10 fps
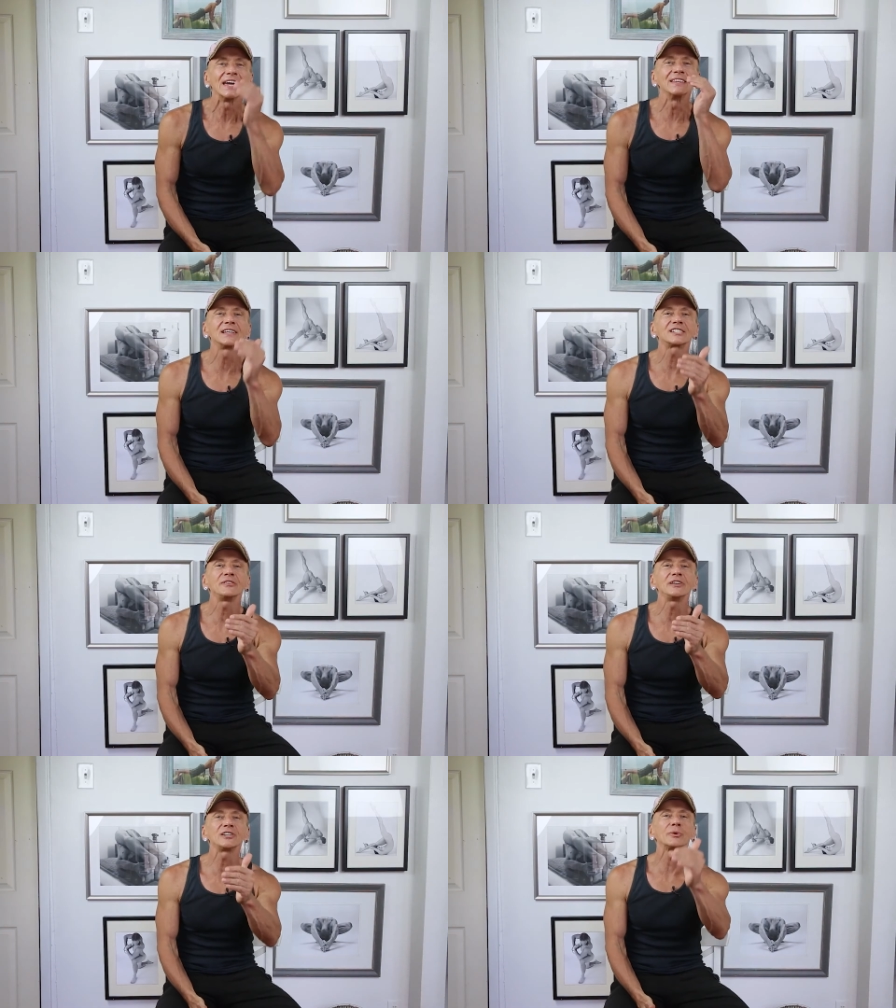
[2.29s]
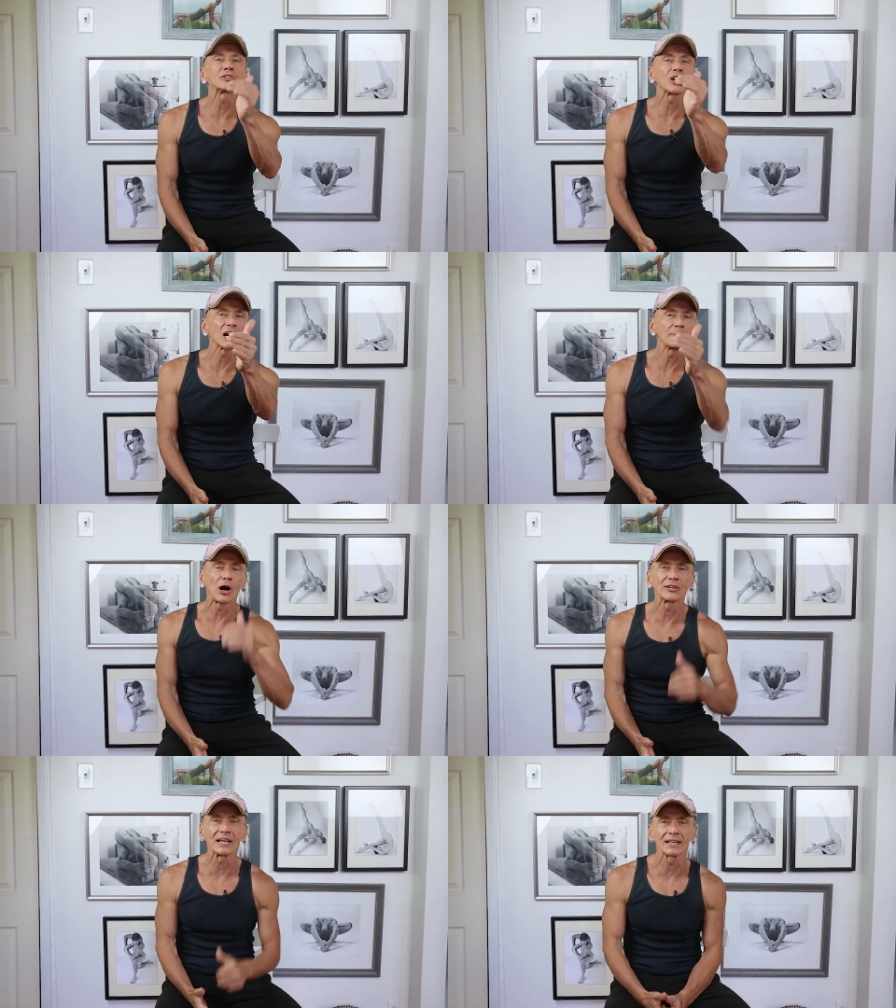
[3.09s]
In this video we talk
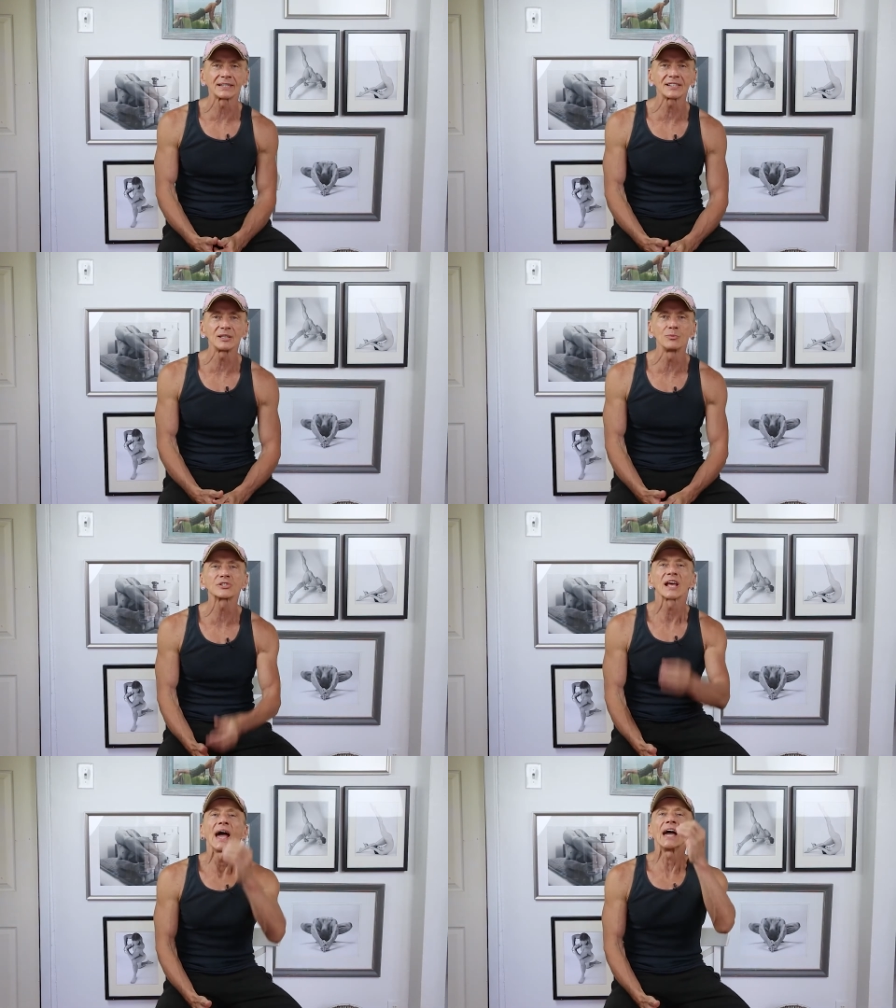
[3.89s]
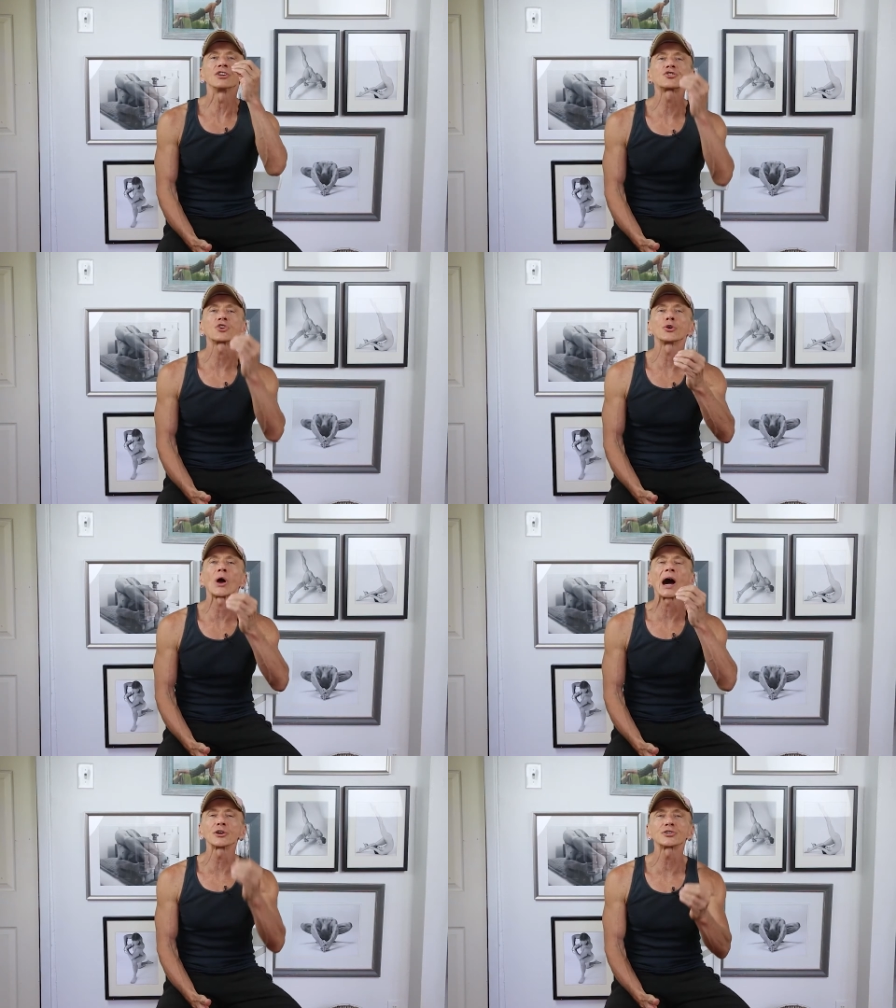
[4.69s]
about the latissimus and show you
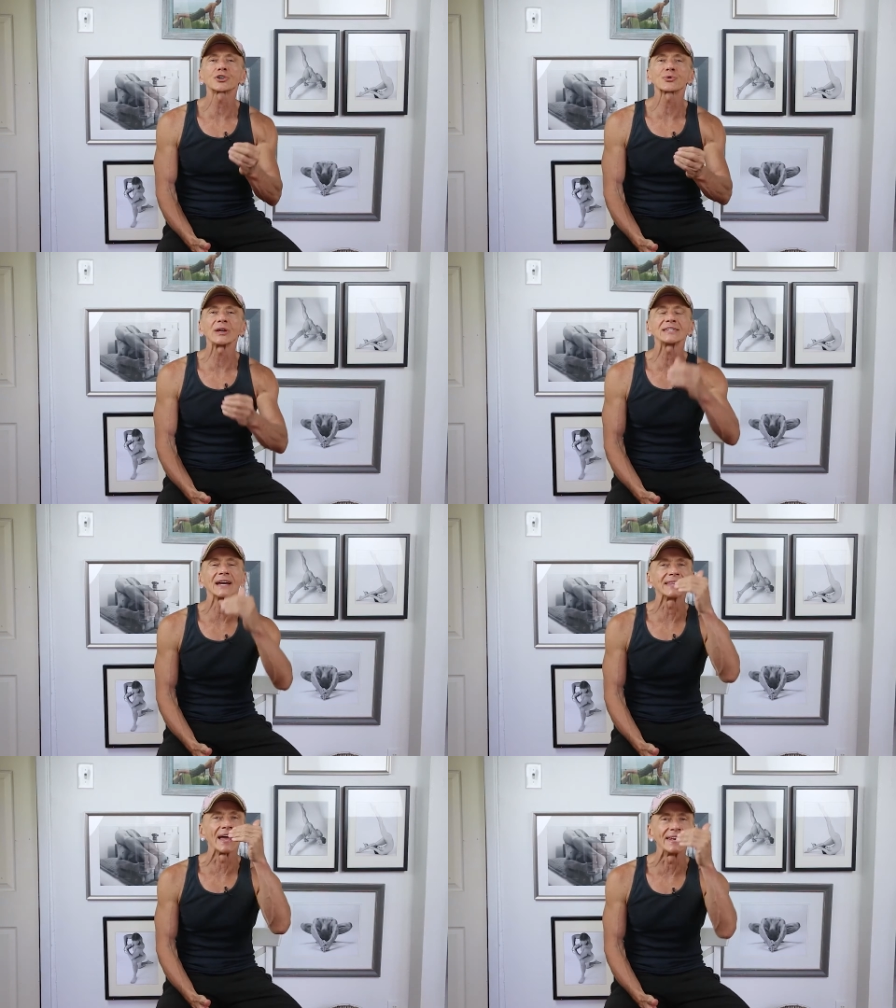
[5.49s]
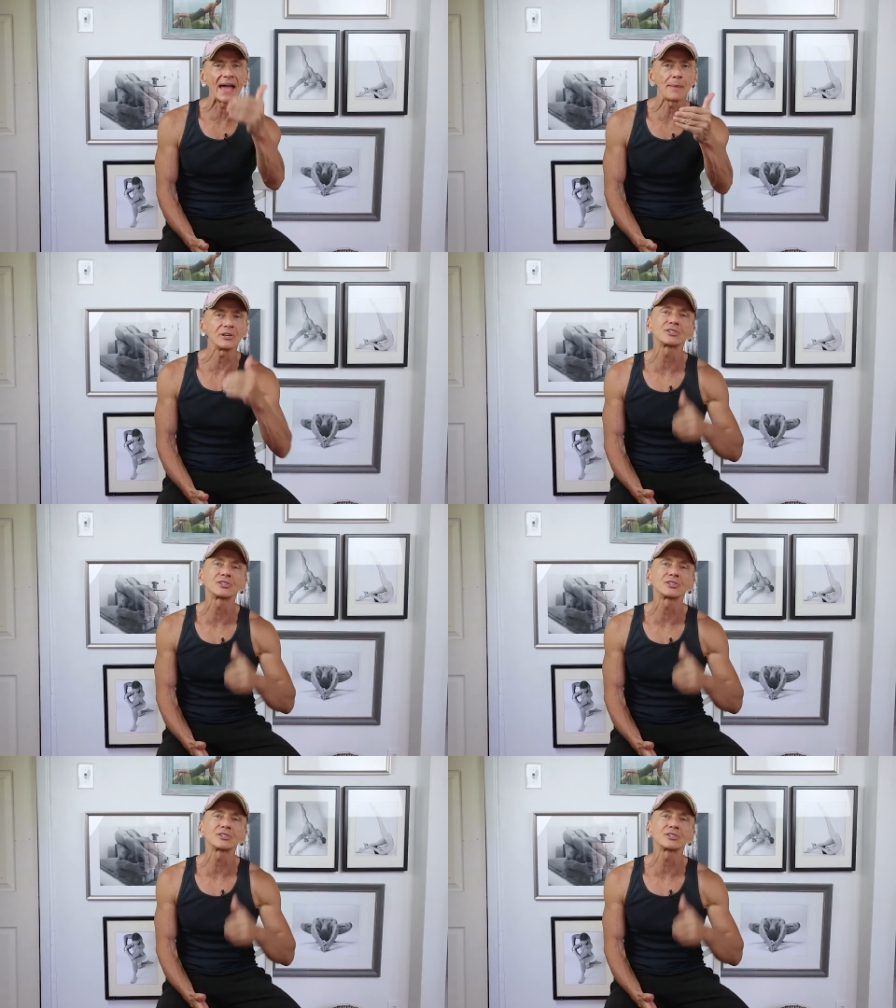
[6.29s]
how to create a dynamic